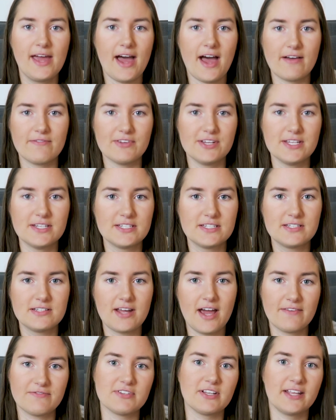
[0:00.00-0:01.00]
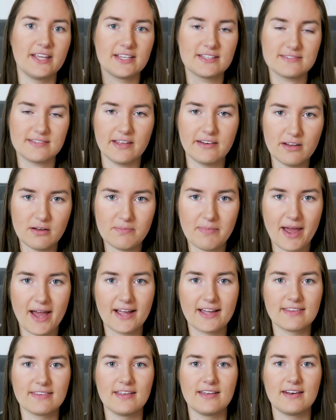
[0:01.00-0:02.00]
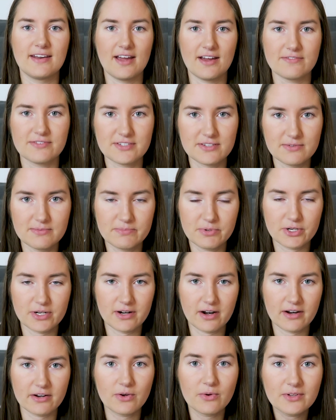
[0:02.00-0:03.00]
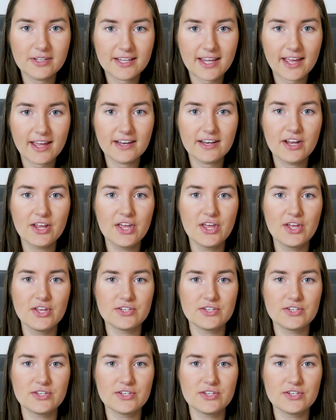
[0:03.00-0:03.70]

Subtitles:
have to like send it back and then have to put it on hold again.